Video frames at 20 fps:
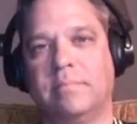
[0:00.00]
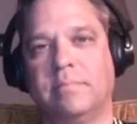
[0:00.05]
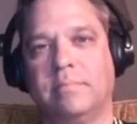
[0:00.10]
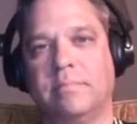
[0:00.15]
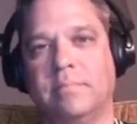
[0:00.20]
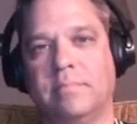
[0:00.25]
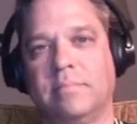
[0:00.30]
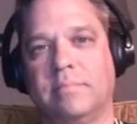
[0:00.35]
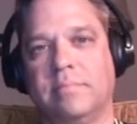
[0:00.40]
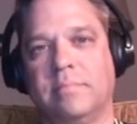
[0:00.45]

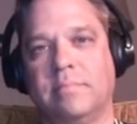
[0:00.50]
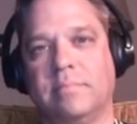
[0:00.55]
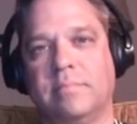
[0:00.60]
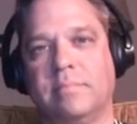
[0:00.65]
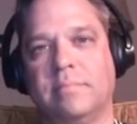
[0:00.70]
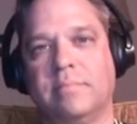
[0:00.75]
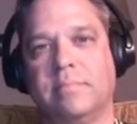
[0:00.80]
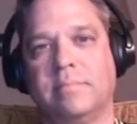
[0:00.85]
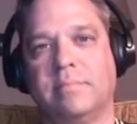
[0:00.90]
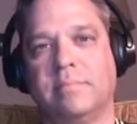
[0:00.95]

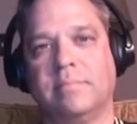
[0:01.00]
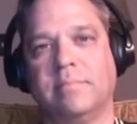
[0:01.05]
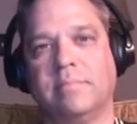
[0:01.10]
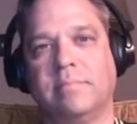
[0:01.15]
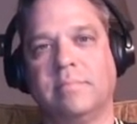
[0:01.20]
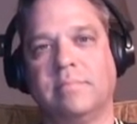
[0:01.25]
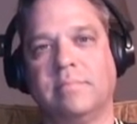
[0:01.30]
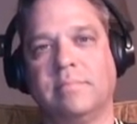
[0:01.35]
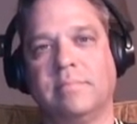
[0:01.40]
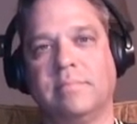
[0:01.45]

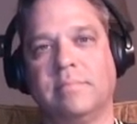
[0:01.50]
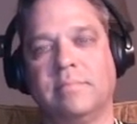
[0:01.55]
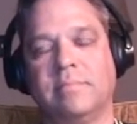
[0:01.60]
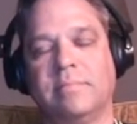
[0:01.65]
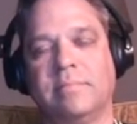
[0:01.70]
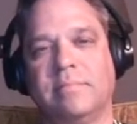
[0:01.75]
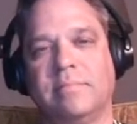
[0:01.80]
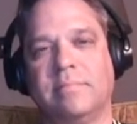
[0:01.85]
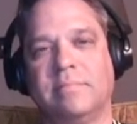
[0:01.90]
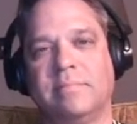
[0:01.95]

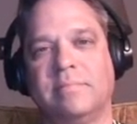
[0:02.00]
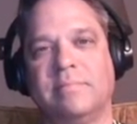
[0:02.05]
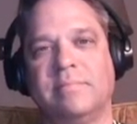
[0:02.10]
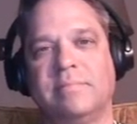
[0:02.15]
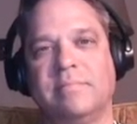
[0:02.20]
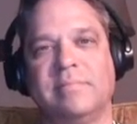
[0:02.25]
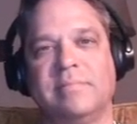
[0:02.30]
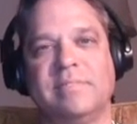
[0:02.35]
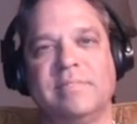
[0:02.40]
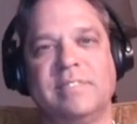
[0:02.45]

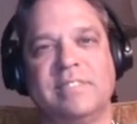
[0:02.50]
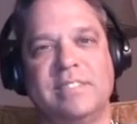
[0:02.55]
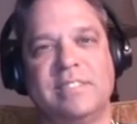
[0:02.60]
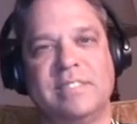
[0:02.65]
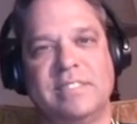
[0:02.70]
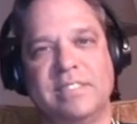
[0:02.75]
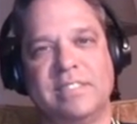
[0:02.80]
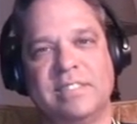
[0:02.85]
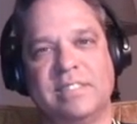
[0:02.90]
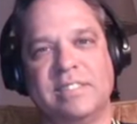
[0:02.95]

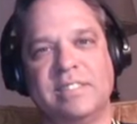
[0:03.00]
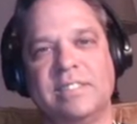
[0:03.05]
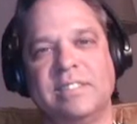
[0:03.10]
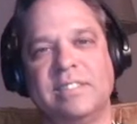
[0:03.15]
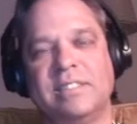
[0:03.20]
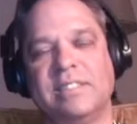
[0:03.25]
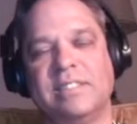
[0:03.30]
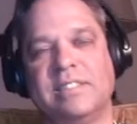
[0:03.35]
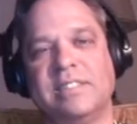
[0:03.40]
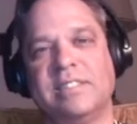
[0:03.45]

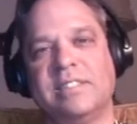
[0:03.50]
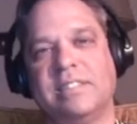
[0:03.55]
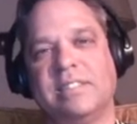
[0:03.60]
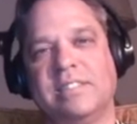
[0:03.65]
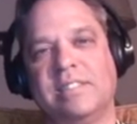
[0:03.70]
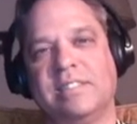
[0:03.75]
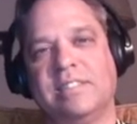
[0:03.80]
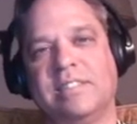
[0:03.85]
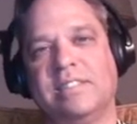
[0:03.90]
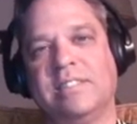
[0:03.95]

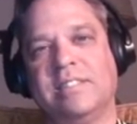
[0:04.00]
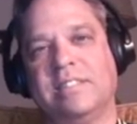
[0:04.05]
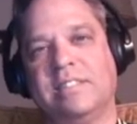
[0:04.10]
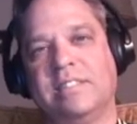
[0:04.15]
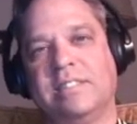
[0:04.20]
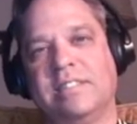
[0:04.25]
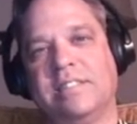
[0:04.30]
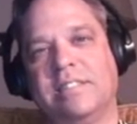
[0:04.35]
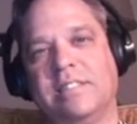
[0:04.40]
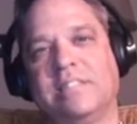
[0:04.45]

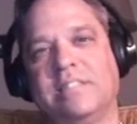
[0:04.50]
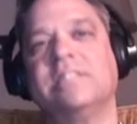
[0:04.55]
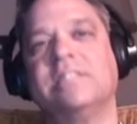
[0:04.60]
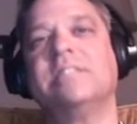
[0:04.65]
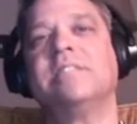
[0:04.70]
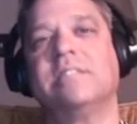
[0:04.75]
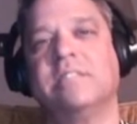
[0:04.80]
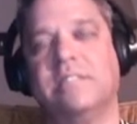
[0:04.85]
The person shown says nothing.